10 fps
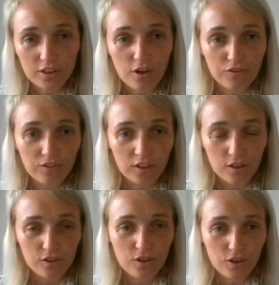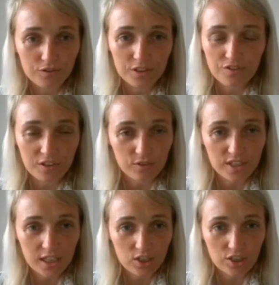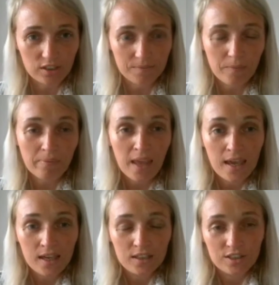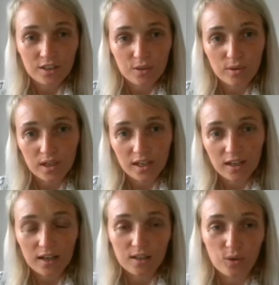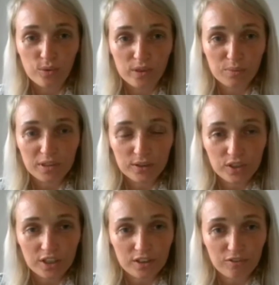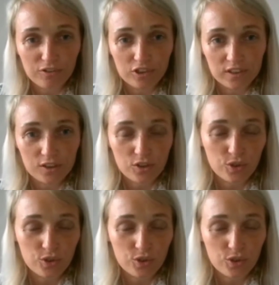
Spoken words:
of Long COVID Foundation. So we'll be looking forward